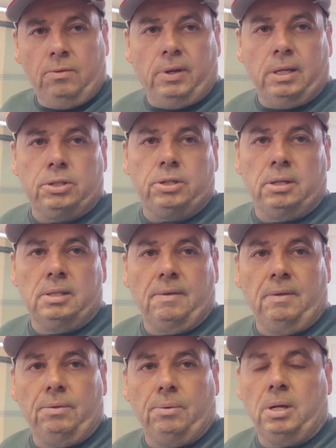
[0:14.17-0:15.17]

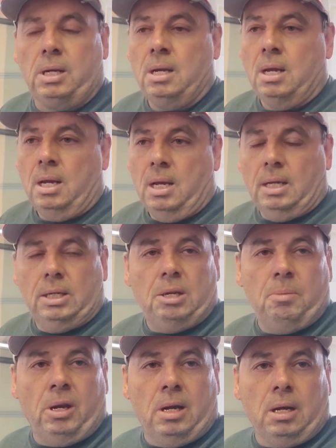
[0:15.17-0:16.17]

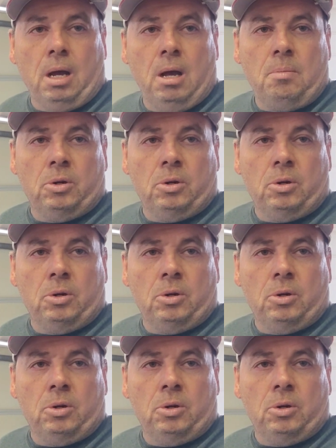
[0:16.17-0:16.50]
foxjunk73gmail.com,